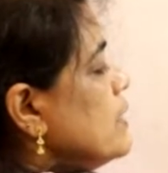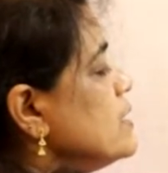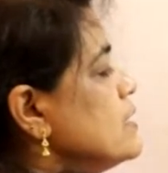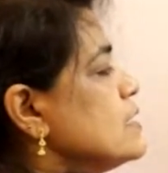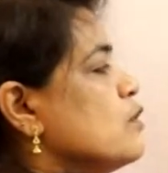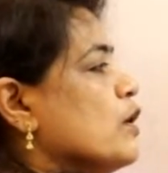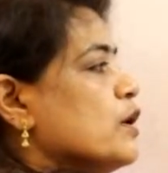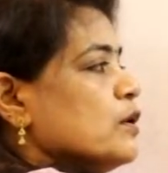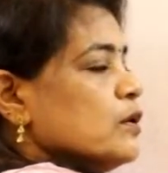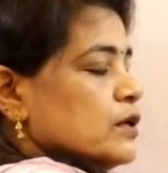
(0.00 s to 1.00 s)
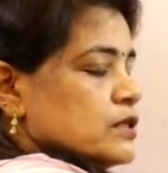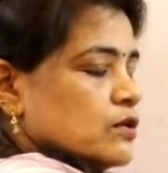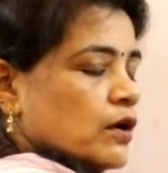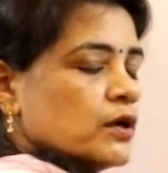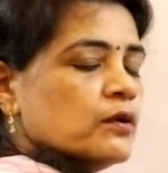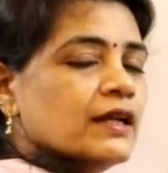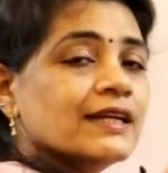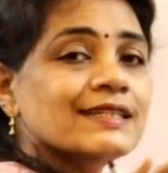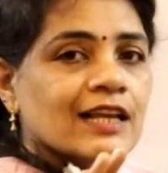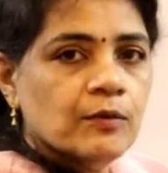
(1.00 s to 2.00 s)
means this square root
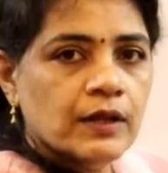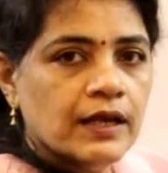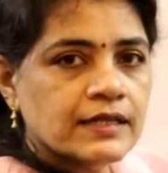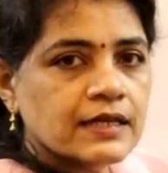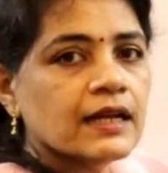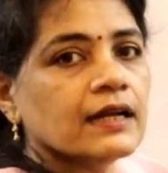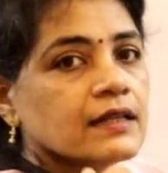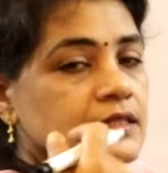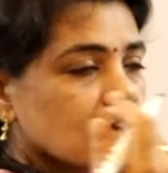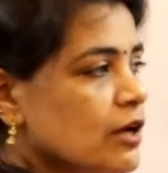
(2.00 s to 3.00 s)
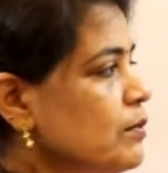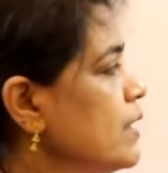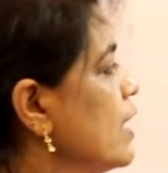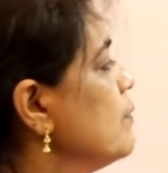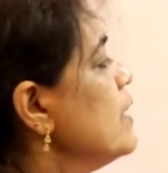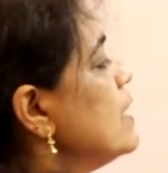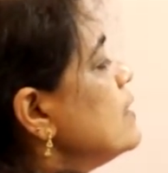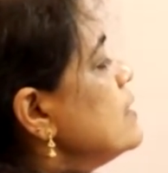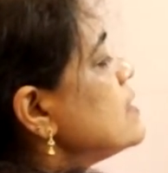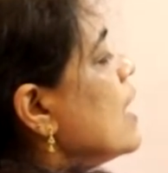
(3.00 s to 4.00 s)
get eliminated. At the same time,
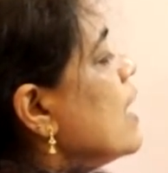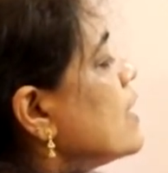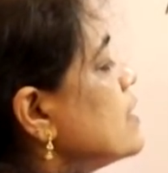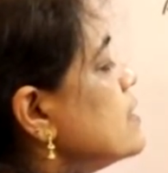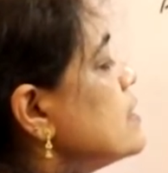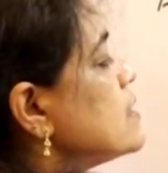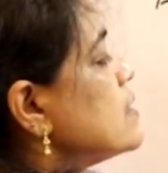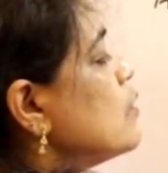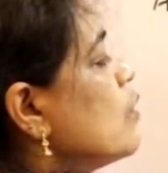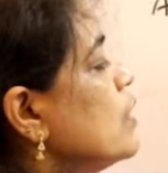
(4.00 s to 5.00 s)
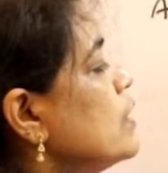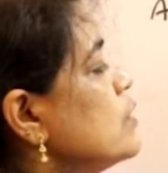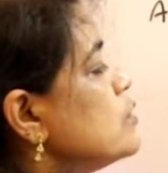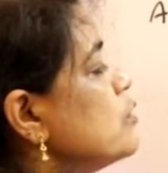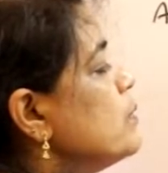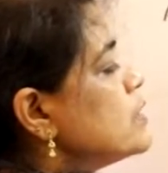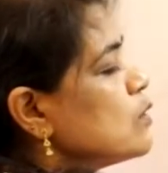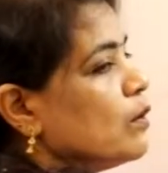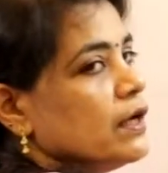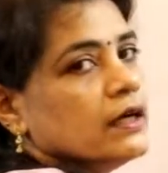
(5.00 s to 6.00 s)
this RHS quantity should be
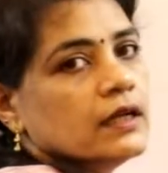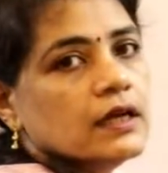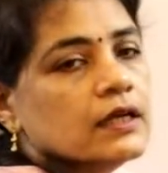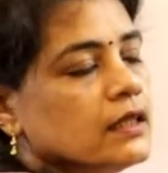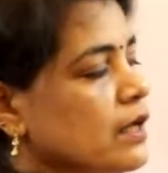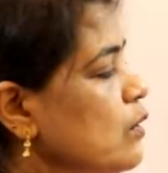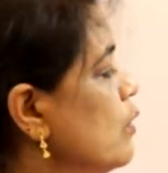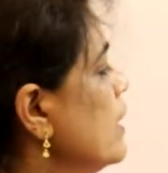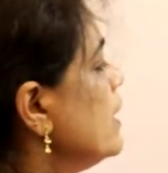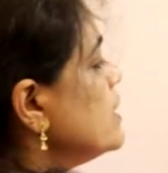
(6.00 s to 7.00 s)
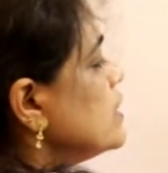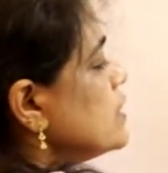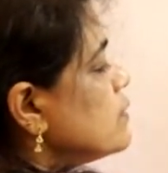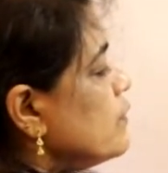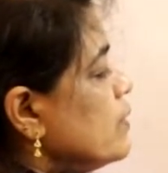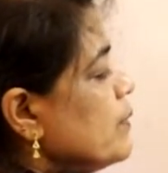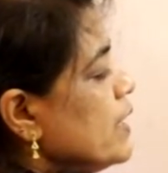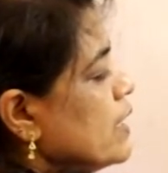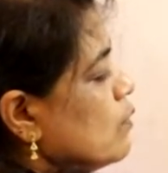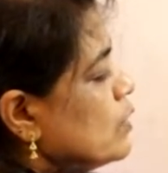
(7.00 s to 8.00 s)
squared. Then only it will
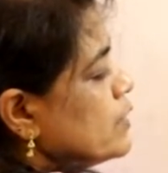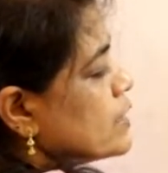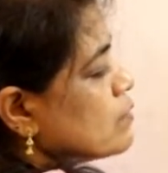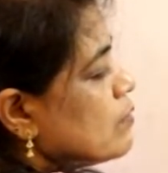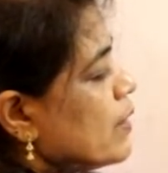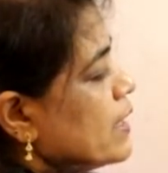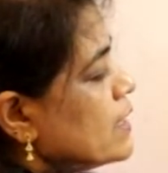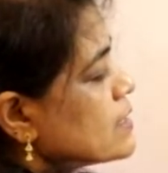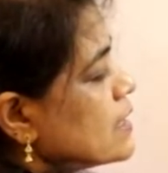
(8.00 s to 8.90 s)
be equal to x1 minus